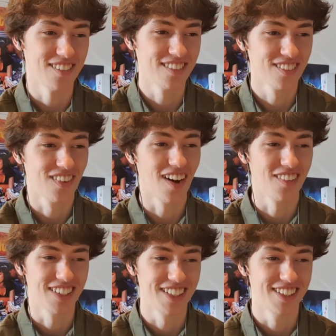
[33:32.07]
what I
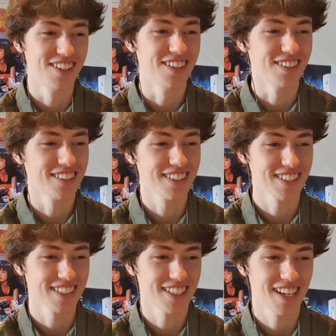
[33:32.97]
want to do,
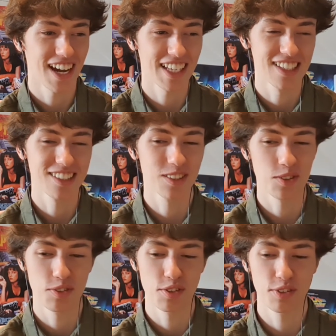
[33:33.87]
because I'd like to
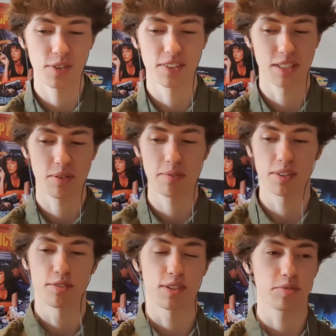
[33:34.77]
review films. That's why I'm
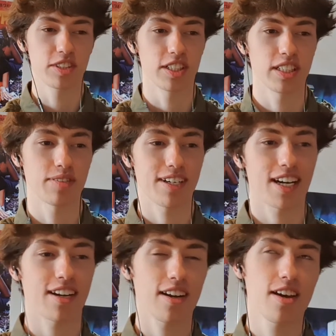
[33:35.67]
doing film studies. If I
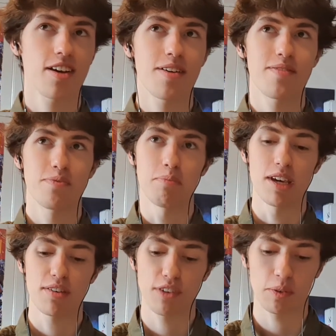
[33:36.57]
can't
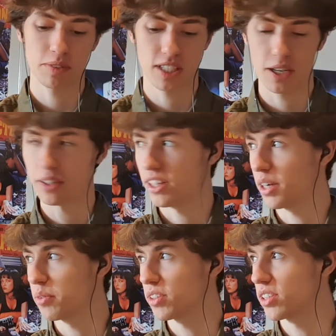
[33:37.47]
make films, then I
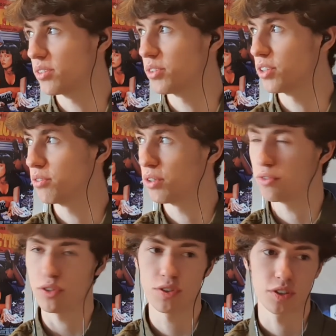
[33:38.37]
want to
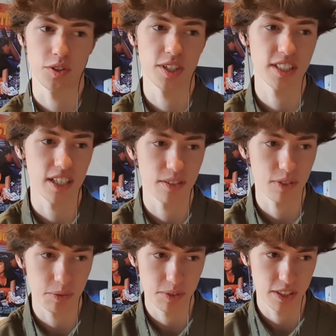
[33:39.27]
review and criticize
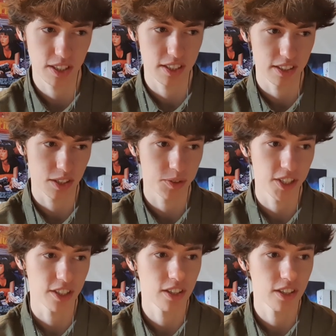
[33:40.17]
films as a career.